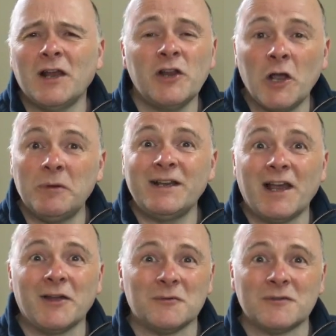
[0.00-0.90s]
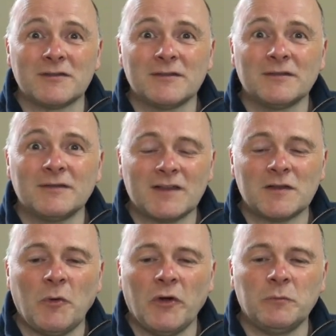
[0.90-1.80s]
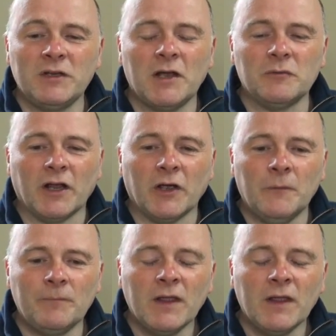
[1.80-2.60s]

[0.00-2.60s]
Nobody knows. That's the point. We don't know.